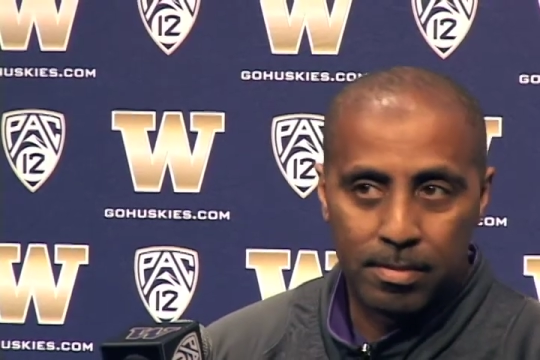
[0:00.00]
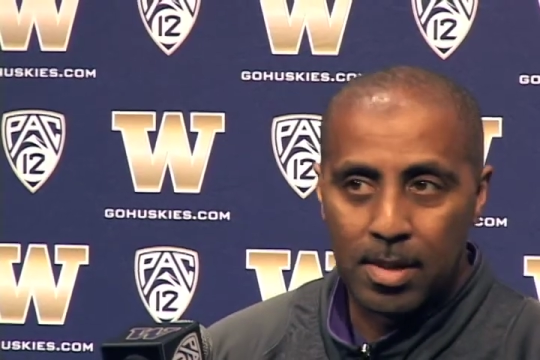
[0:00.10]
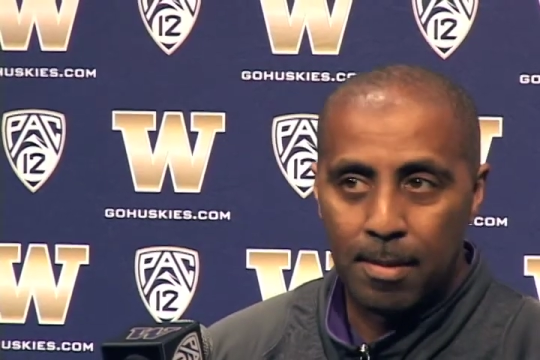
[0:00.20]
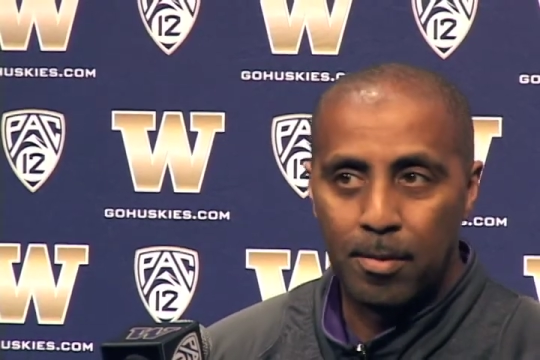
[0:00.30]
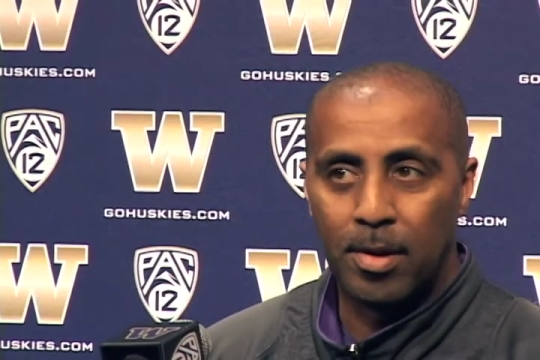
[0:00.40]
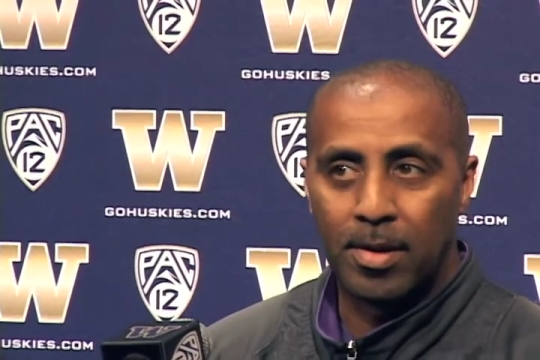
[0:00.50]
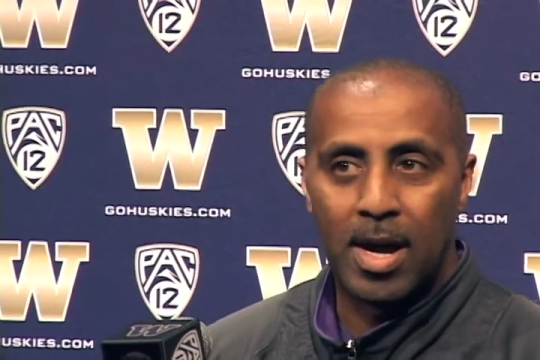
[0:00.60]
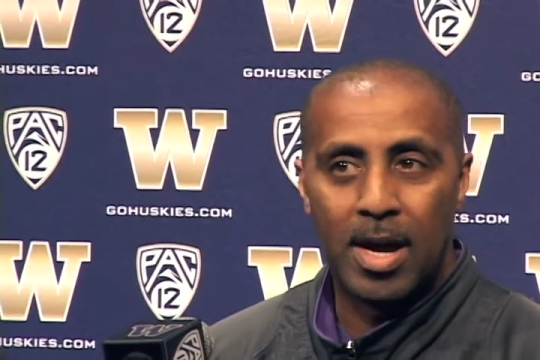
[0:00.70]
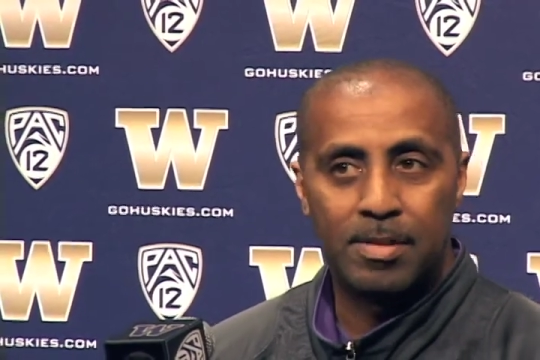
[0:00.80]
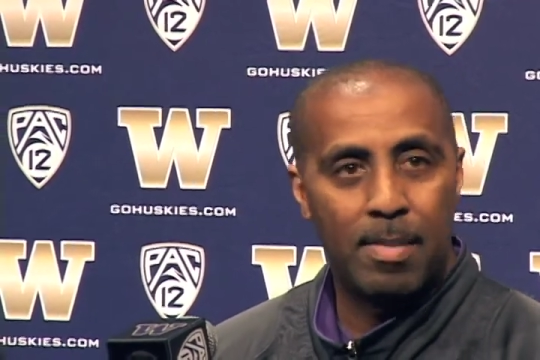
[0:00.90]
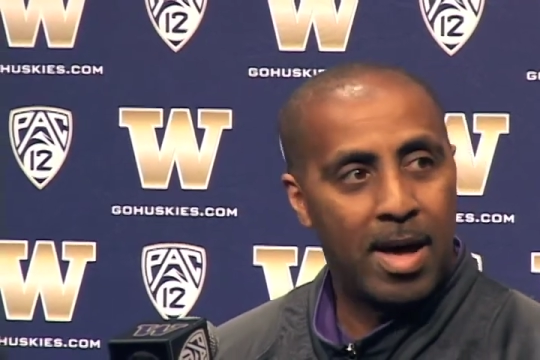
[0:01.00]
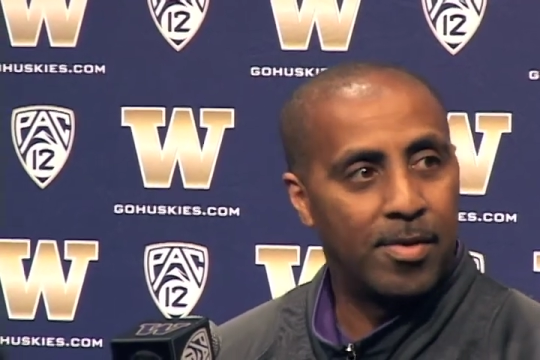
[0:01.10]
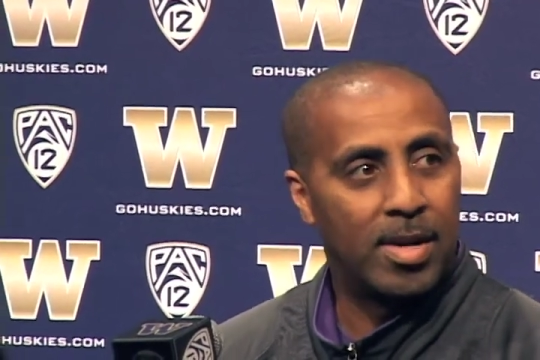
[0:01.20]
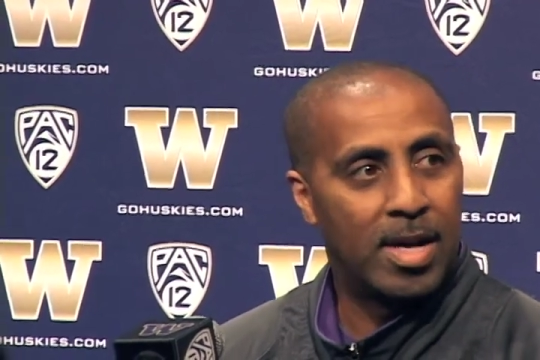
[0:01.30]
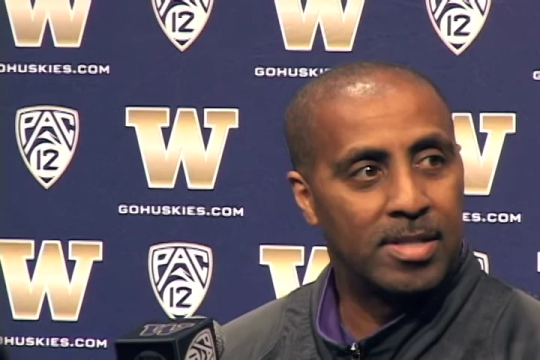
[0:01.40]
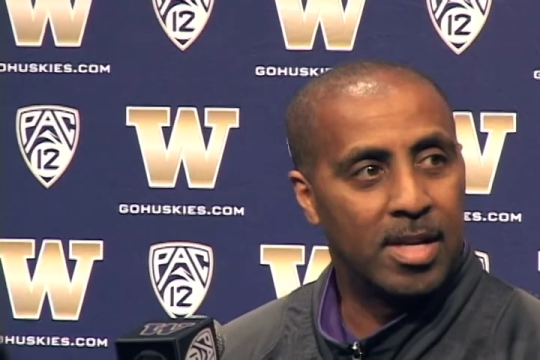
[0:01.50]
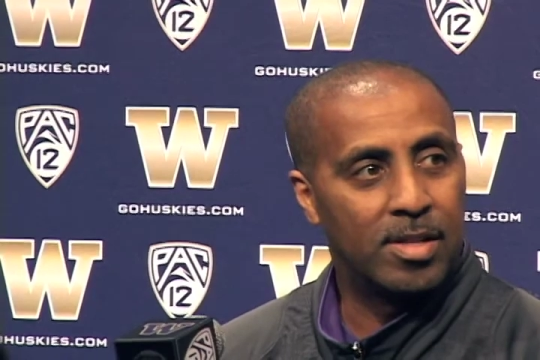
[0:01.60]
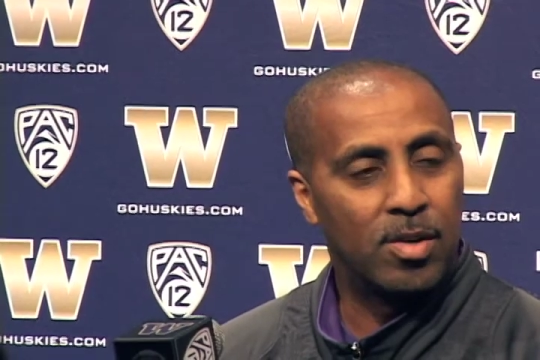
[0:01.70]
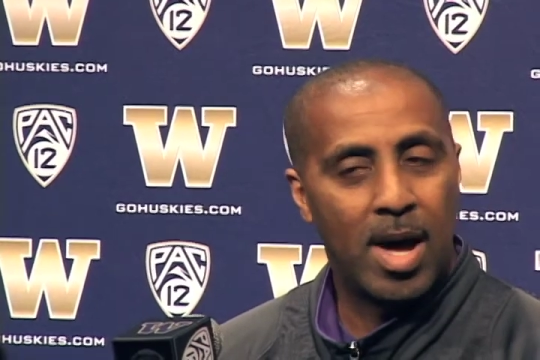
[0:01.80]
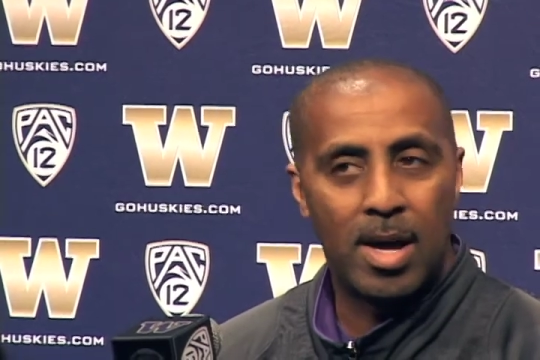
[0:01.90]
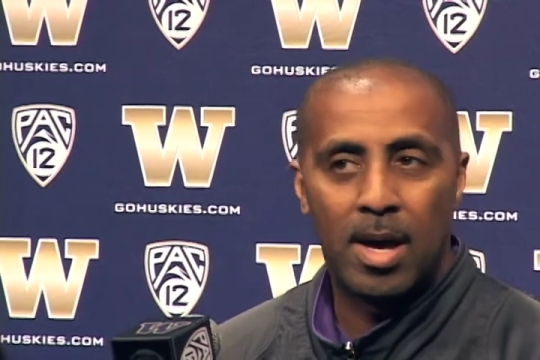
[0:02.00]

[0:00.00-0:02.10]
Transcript: a couple other guys, Matthew and Isaiah. So